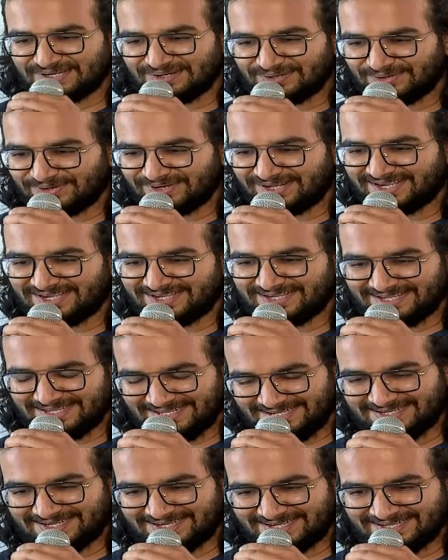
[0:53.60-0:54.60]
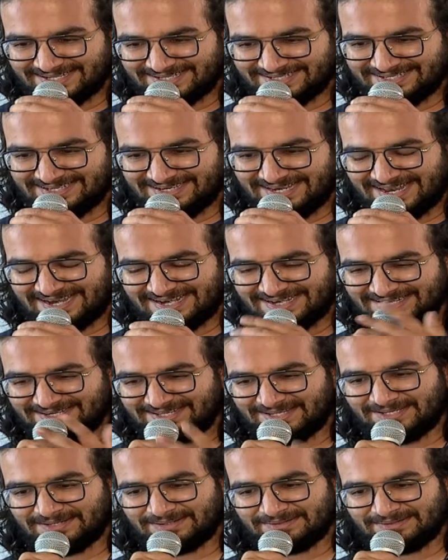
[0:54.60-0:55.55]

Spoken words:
lo kuda inka ilanti